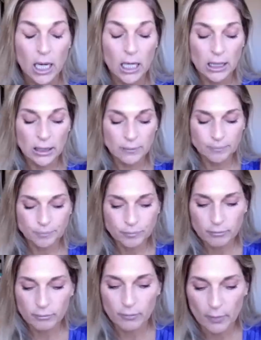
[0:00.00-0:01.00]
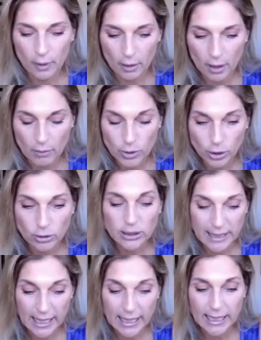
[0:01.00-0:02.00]
um, I'm
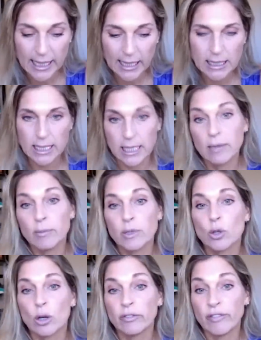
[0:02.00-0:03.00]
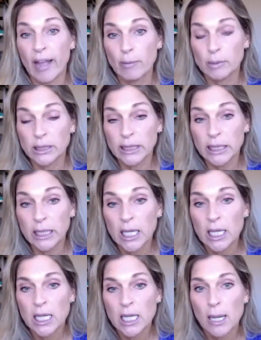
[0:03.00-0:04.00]
certainly dedicated to him and to our family.
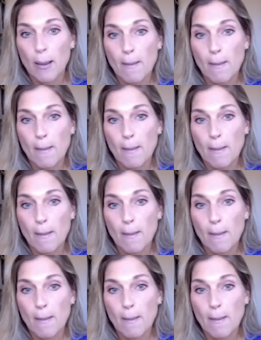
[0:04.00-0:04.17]
Yeah.